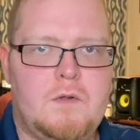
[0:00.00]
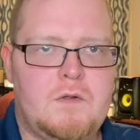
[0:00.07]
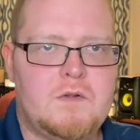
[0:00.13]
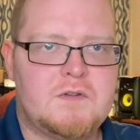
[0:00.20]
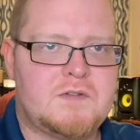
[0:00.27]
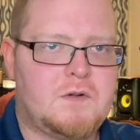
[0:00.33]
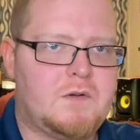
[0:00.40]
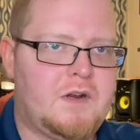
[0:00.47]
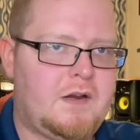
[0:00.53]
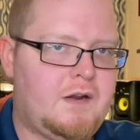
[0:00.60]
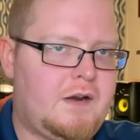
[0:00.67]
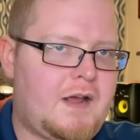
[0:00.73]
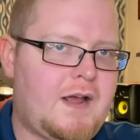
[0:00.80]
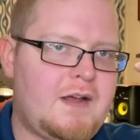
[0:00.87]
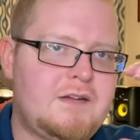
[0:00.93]
So it
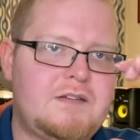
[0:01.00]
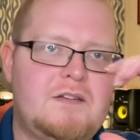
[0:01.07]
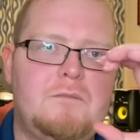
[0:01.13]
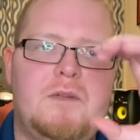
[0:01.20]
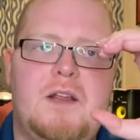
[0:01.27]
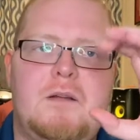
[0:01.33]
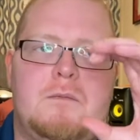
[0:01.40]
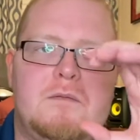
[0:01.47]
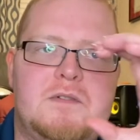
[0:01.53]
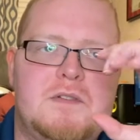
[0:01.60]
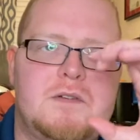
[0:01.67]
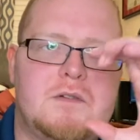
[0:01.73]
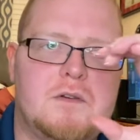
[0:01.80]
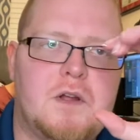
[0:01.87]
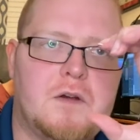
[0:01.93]
has to be able to
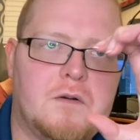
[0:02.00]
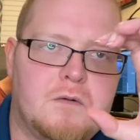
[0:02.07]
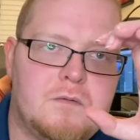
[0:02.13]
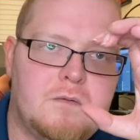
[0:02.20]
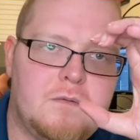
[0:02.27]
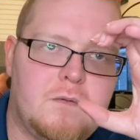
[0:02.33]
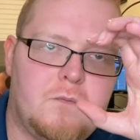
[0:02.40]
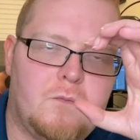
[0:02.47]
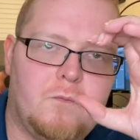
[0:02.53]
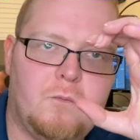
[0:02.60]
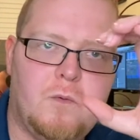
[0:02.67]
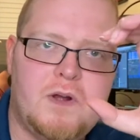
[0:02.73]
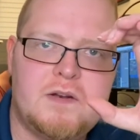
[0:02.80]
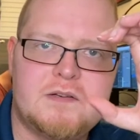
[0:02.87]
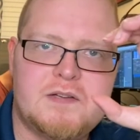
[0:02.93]
know
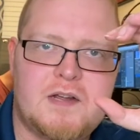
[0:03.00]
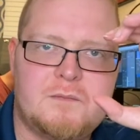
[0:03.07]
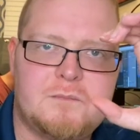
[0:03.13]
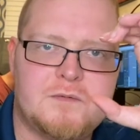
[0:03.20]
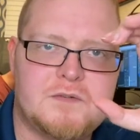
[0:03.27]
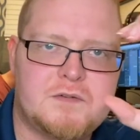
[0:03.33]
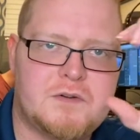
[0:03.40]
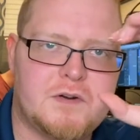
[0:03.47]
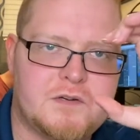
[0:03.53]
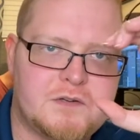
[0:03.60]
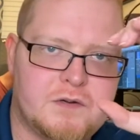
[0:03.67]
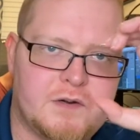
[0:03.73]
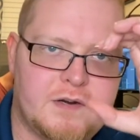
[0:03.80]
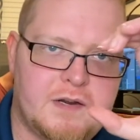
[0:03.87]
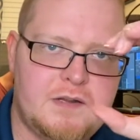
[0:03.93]
what type of
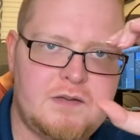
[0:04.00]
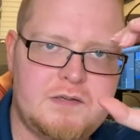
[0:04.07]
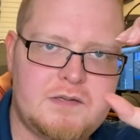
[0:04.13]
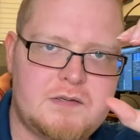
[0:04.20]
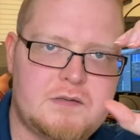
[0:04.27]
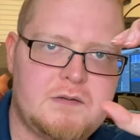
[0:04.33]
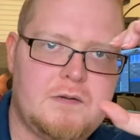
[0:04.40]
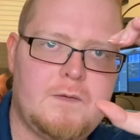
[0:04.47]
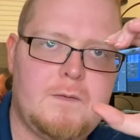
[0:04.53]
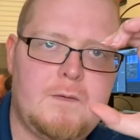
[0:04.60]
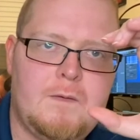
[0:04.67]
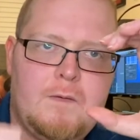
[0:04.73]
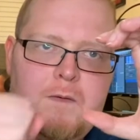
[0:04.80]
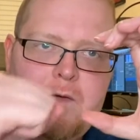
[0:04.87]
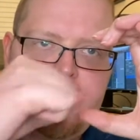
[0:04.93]
structure it is,
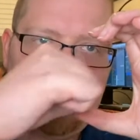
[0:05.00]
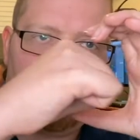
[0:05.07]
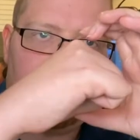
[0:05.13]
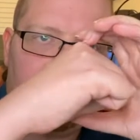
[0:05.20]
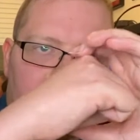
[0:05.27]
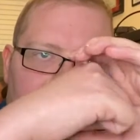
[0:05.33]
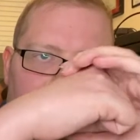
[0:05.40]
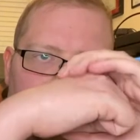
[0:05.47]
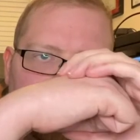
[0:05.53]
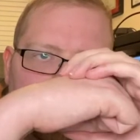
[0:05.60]
and then the